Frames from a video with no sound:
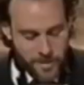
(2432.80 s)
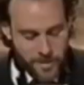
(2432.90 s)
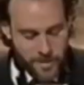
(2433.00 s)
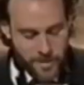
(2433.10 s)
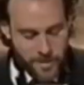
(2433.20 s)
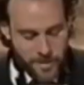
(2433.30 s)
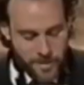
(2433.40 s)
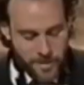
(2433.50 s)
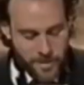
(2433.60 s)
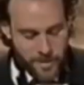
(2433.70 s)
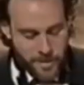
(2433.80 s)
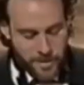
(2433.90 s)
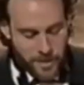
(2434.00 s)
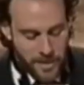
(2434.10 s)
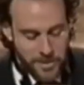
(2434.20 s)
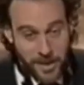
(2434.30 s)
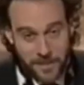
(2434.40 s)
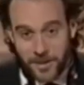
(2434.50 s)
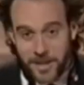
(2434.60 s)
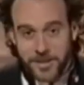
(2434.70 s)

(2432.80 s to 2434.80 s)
amount of success he was looking to get,